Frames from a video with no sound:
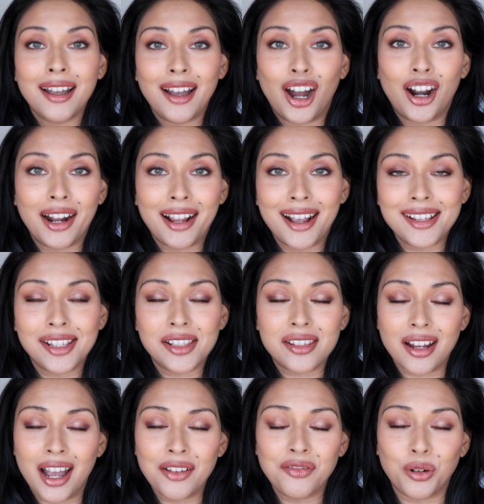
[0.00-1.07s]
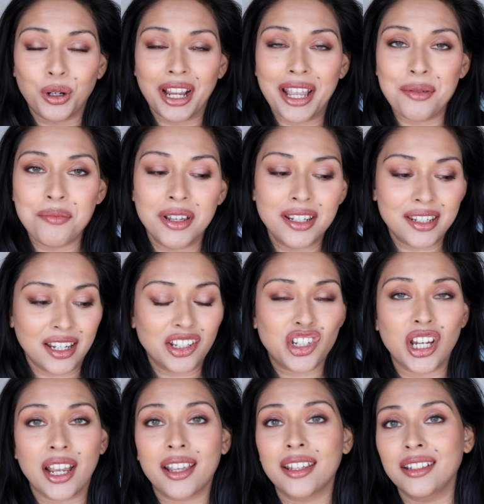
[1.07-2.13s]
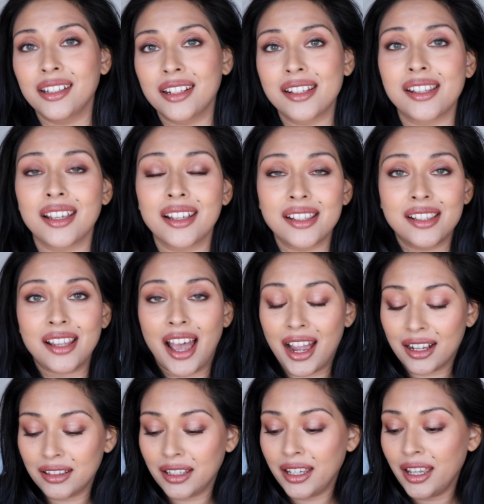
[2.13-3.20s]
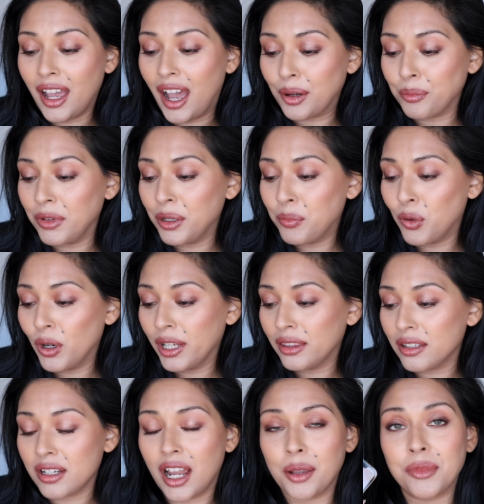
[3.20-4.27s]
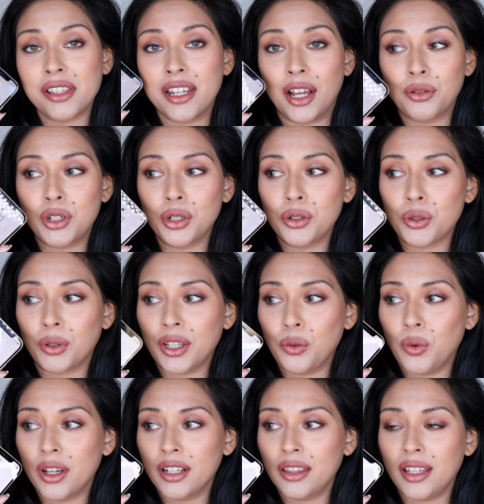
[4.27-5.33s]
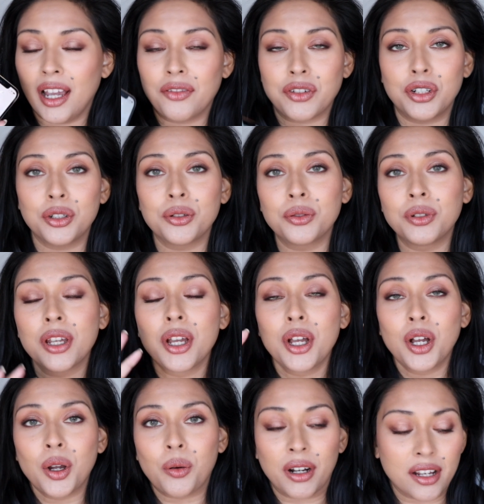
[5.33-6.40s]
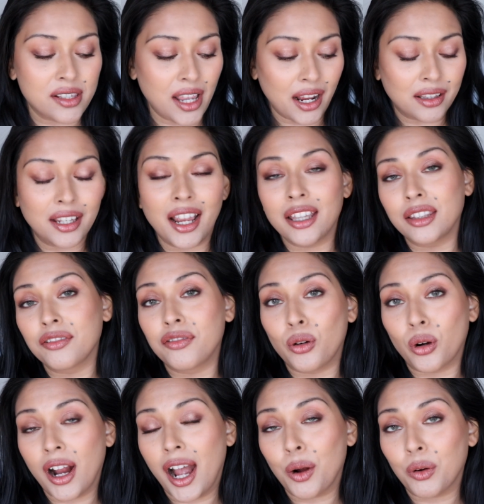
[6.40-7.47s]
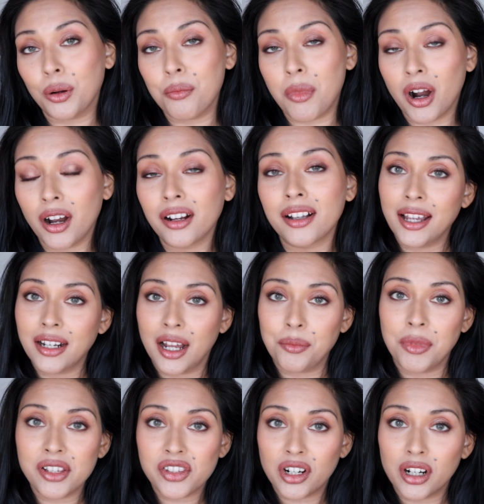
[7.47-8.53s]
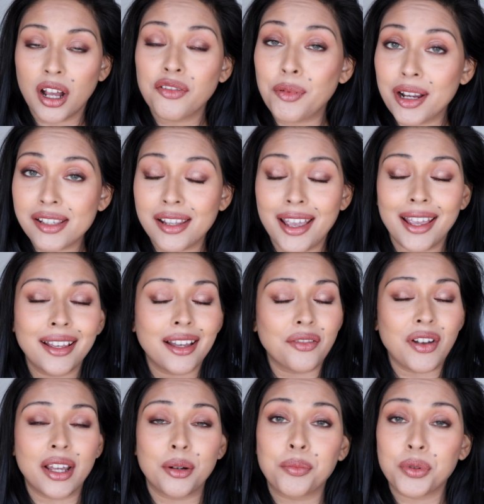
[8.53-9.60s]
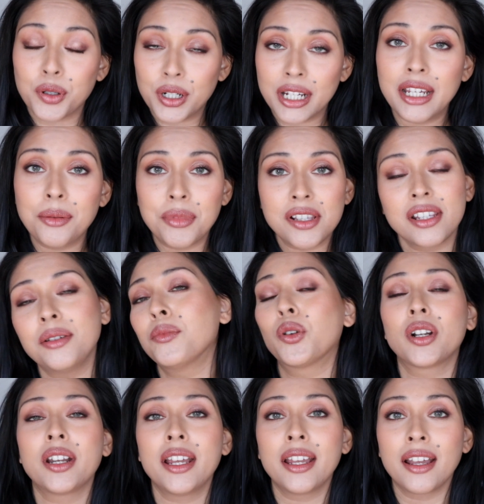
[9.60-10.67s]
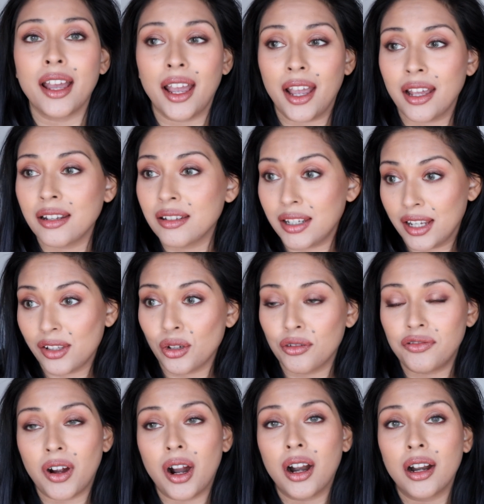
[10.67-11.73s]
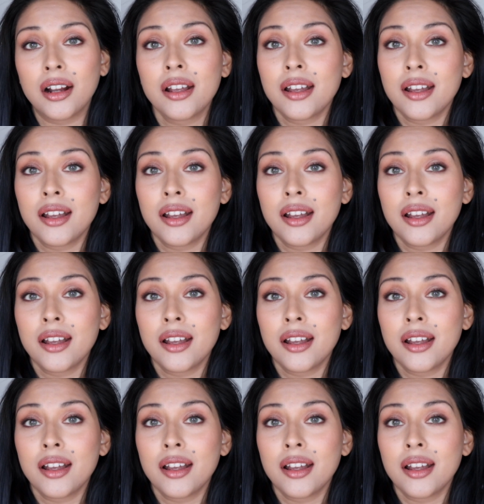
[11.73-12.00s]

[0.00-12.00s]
All right, guys, it's time for a midday check-in. It is exactly at midpoint. The time is now 2:21 in the afternoon. We're exactly at the 4-hour mark. I must start off by saying I've had a pretty busy morning and day so far.